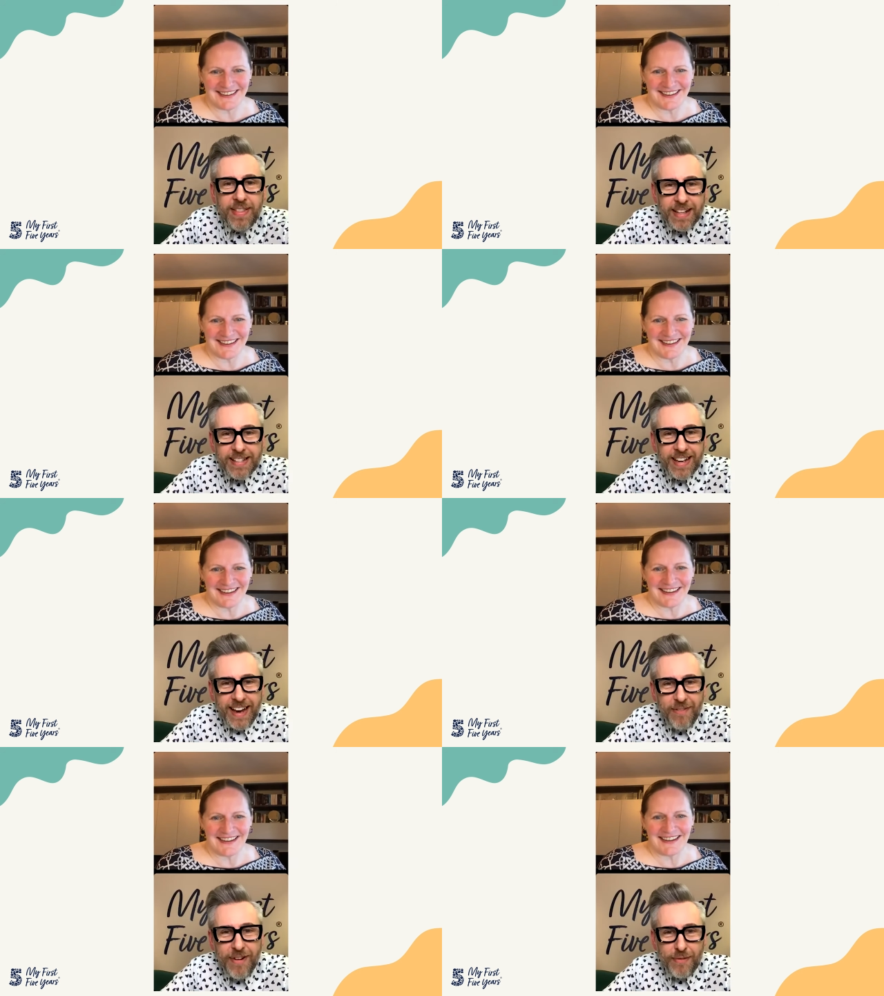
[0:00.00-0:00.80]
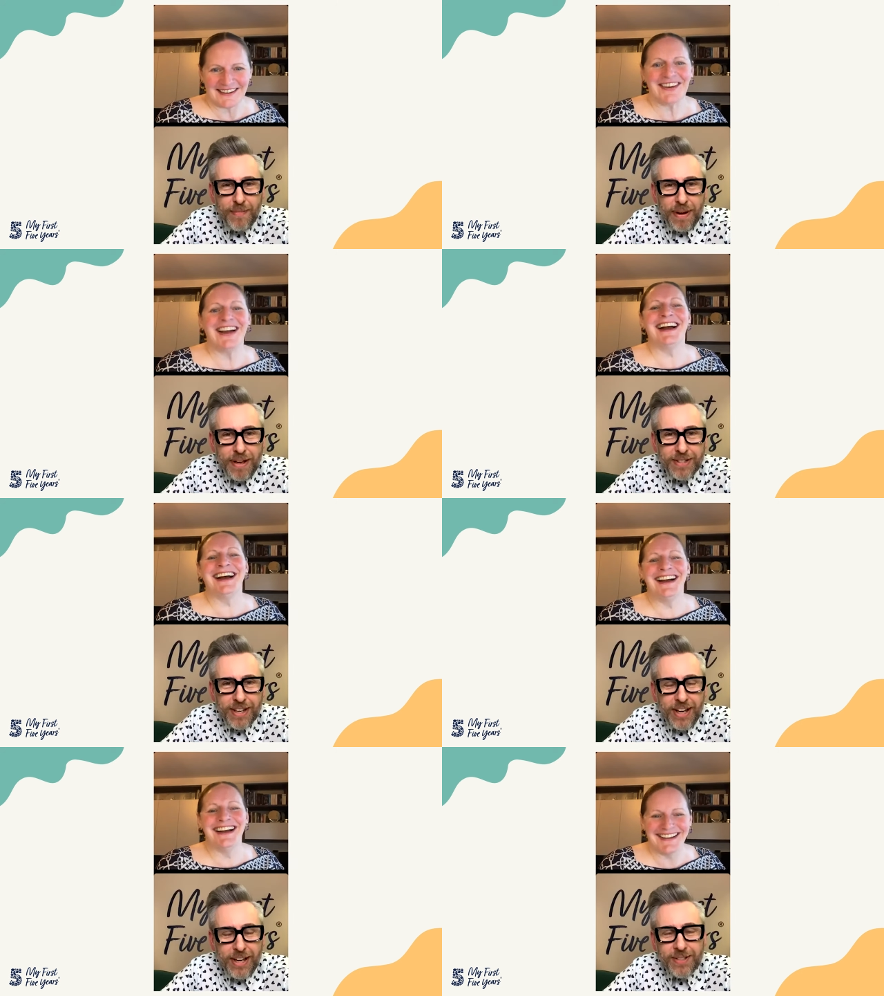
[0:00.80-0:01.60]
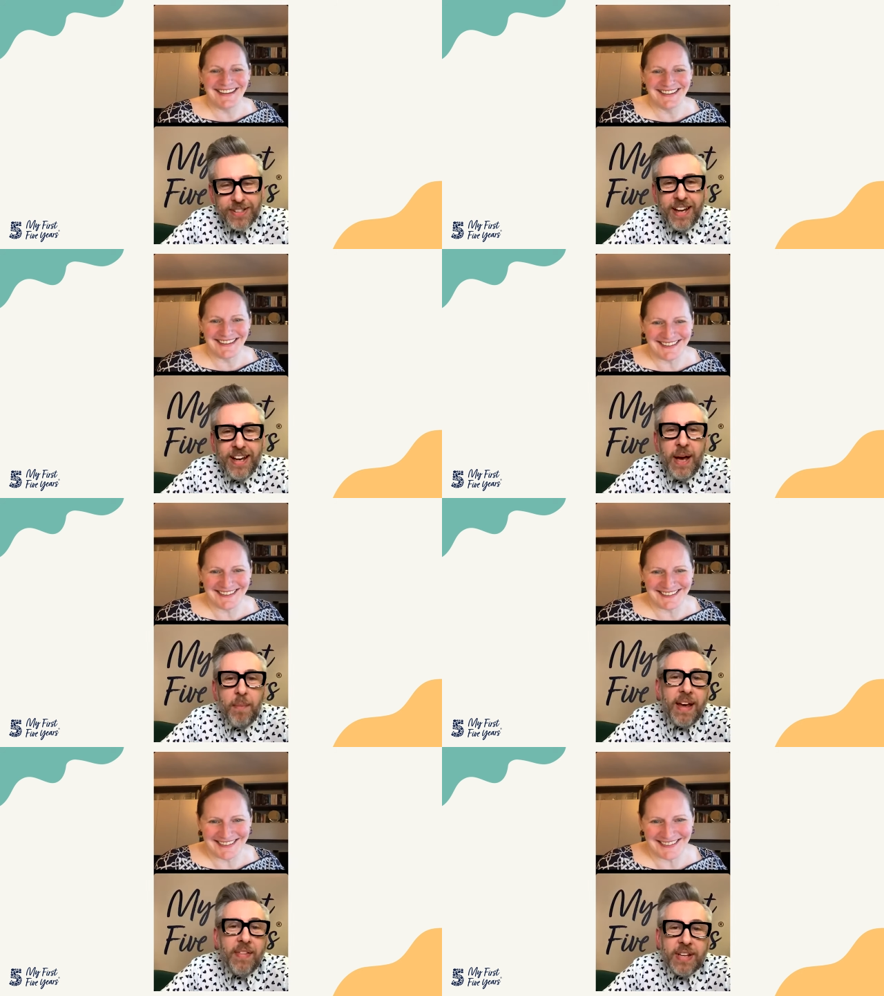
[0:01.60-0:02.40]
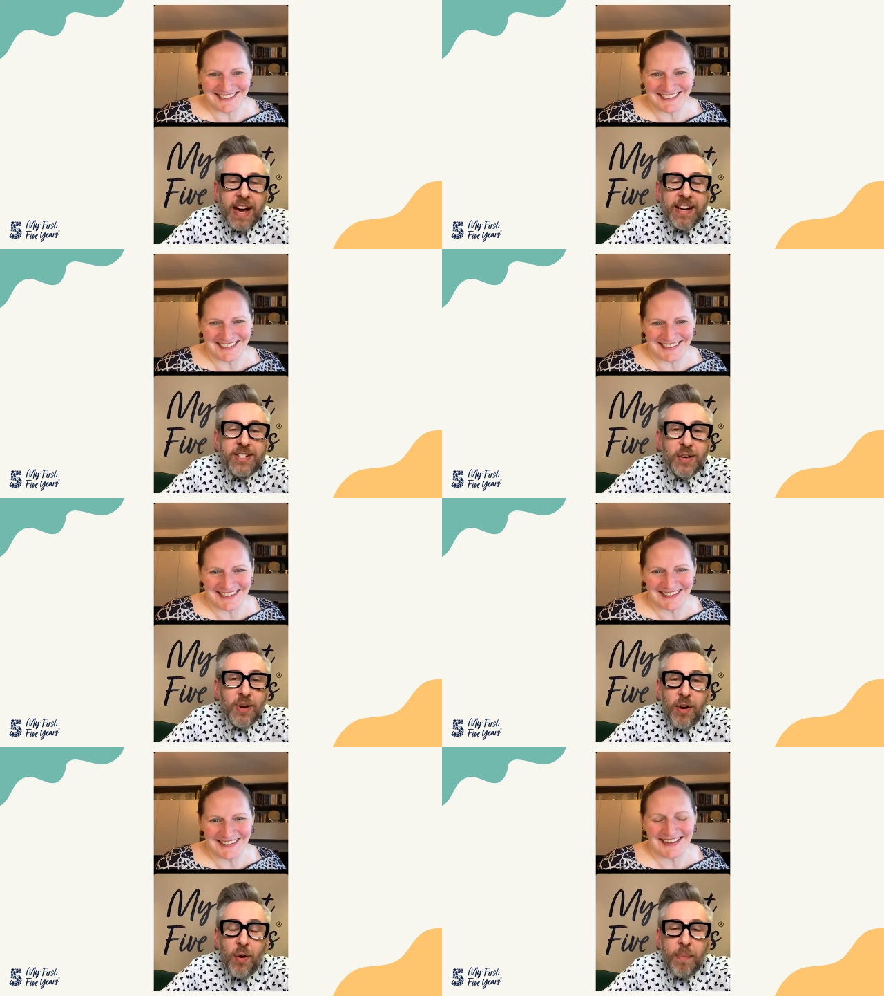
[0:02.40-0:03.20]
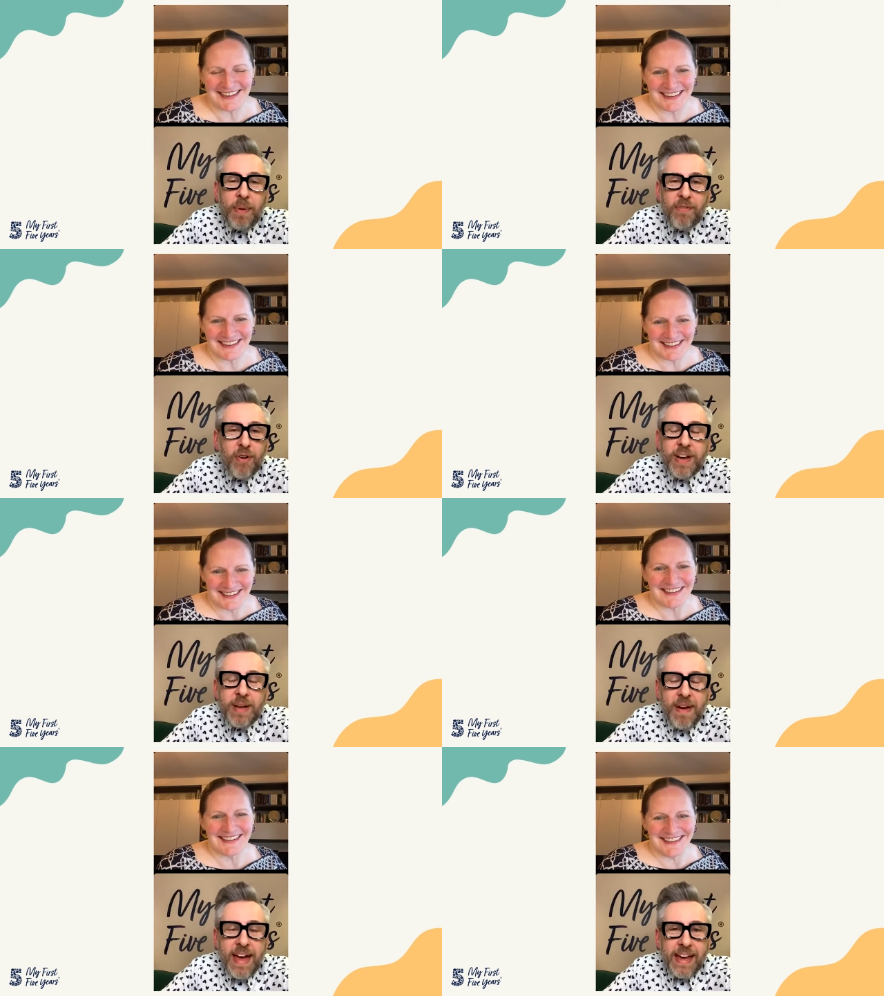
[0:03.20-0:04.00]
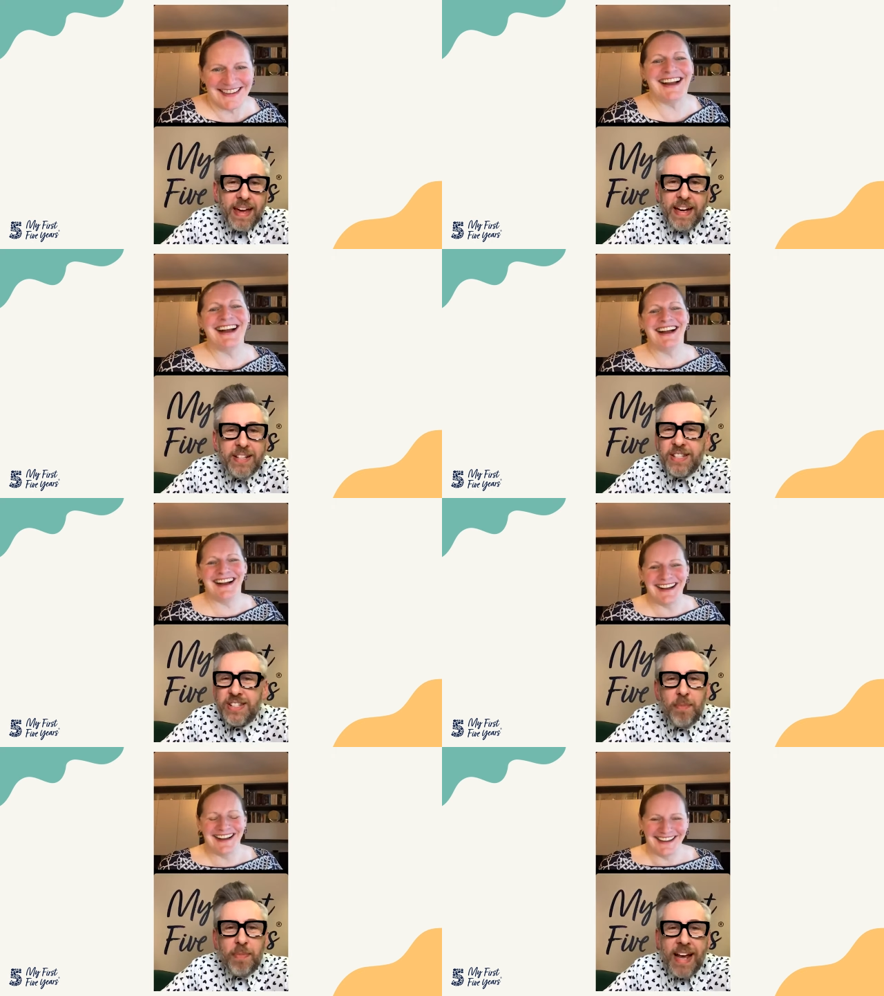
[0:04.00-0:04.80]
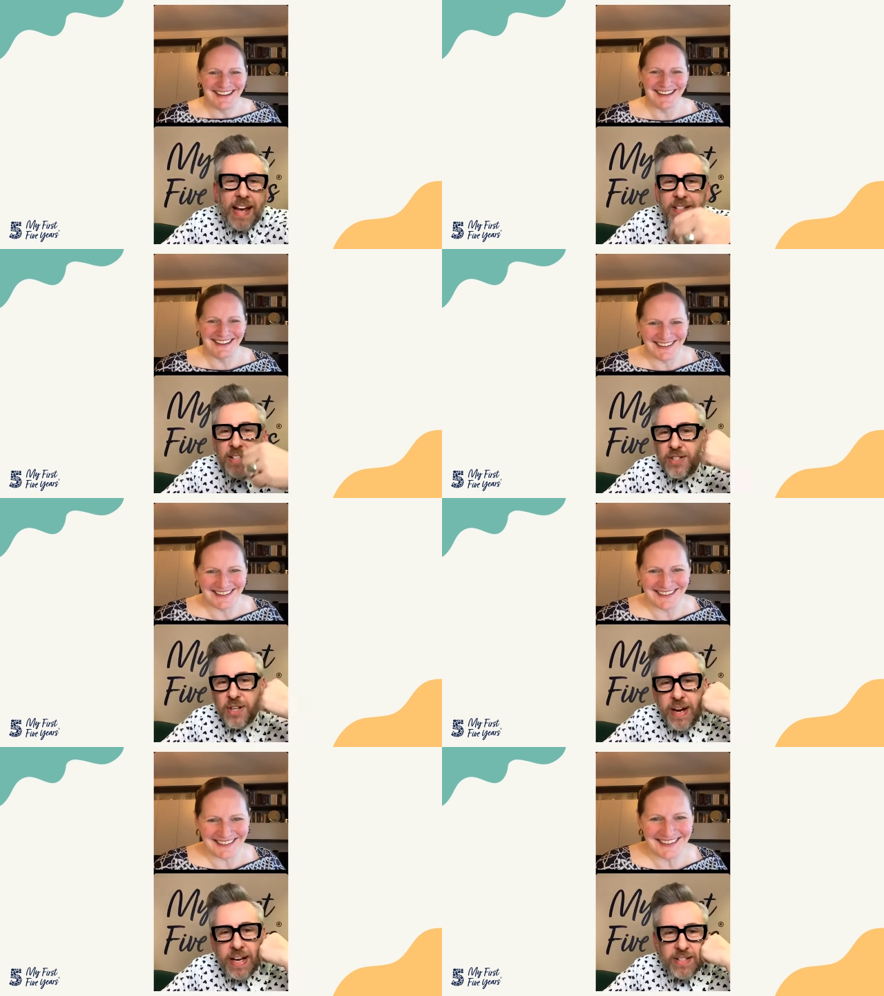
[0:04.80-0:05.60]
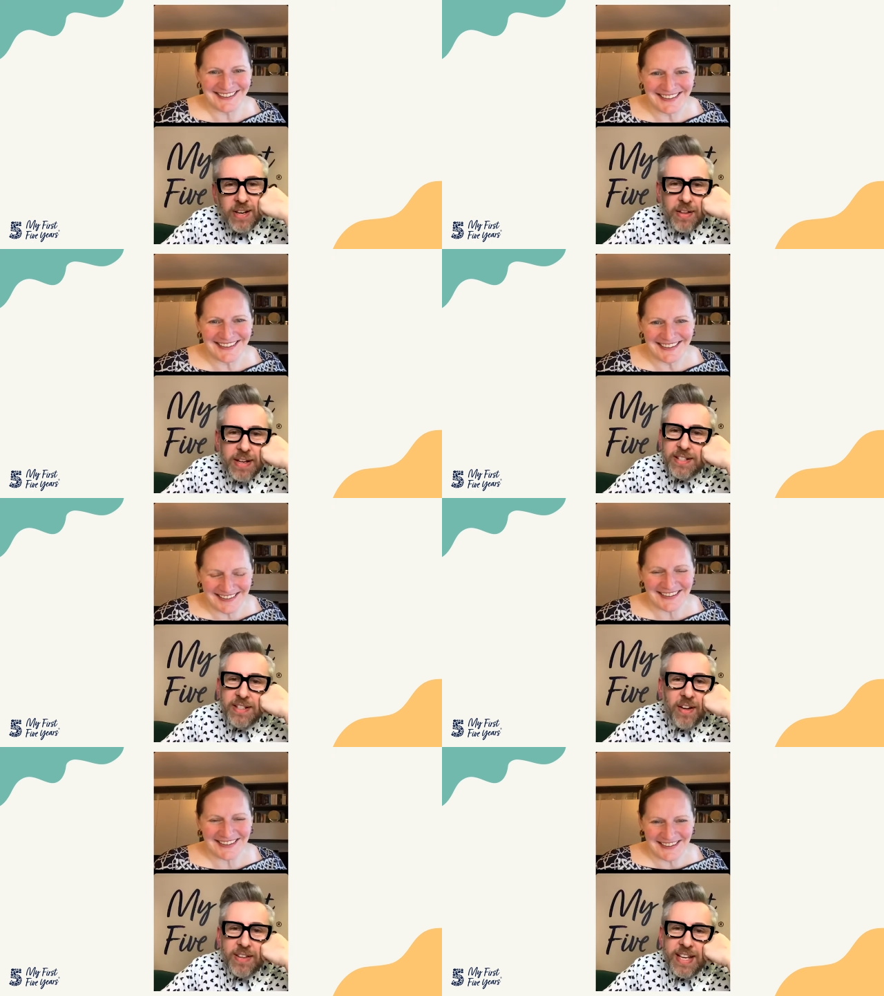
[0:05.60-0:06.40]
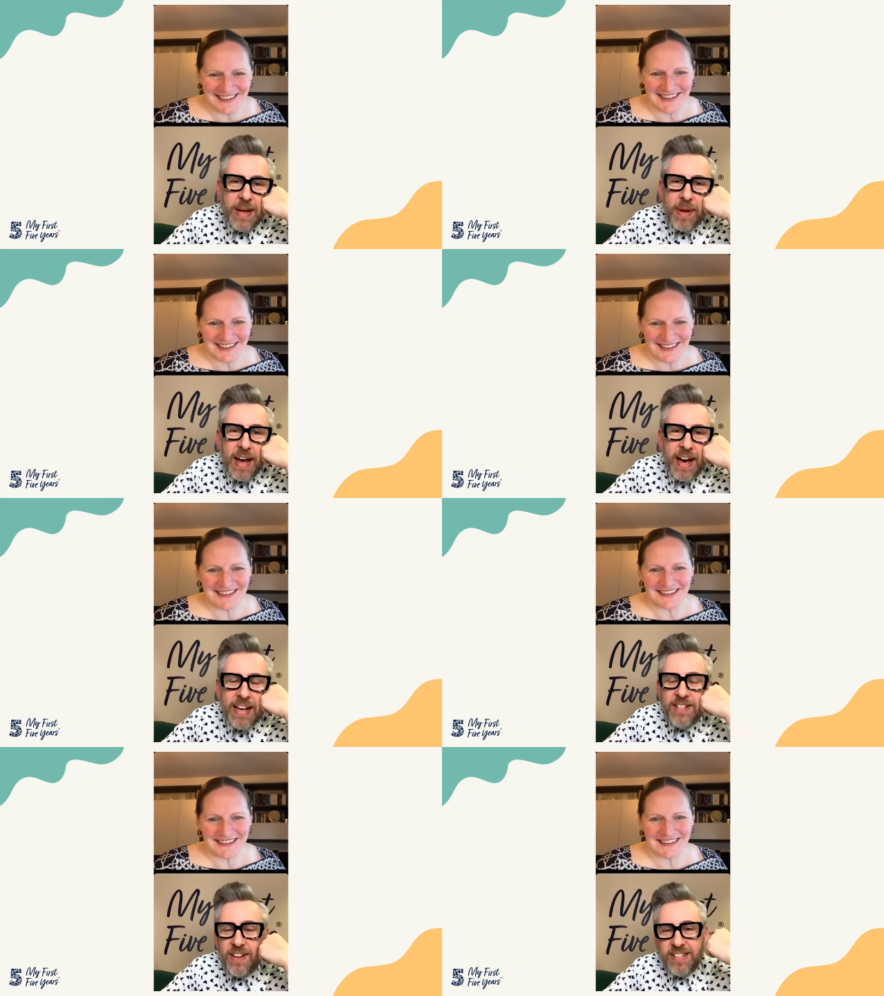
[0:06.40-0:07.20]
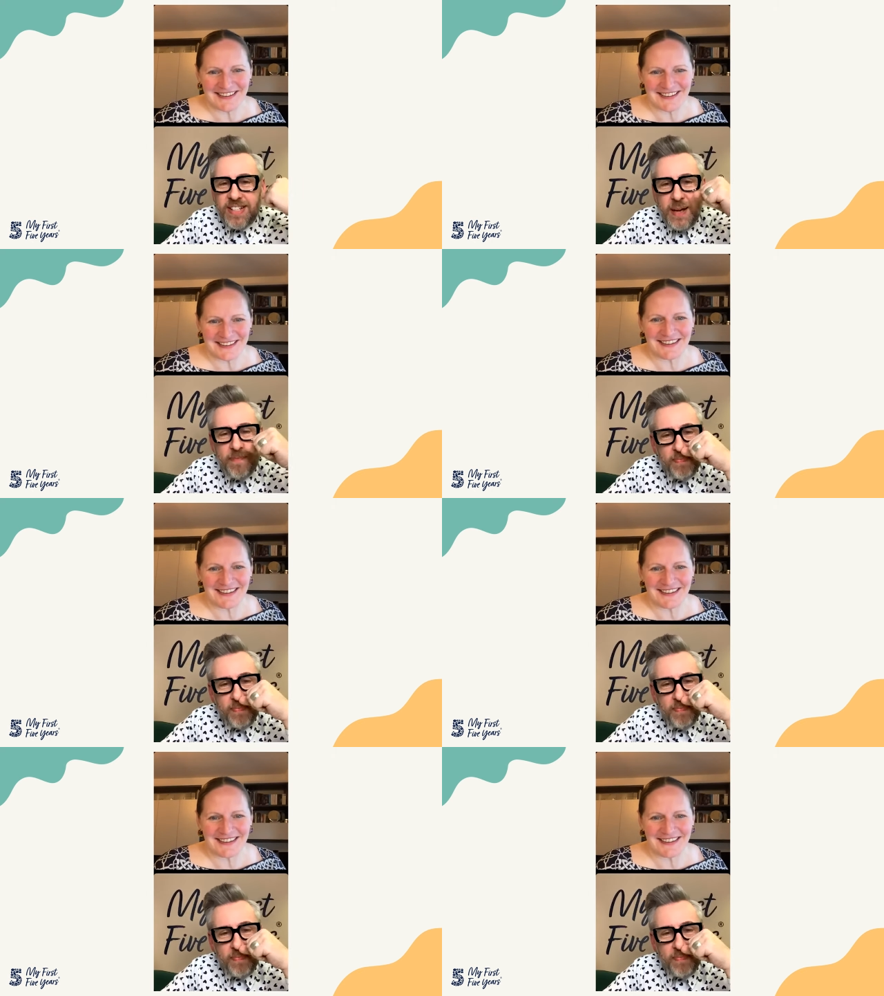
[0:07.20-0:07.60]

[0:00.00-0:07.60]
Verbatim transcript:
Speaker 1: "That's Kevin from Blues Clues." But yeah, I saw caught a bit of a remake, and it's somebody else that's doing it. It's not. It's not the same guy. It's not the same.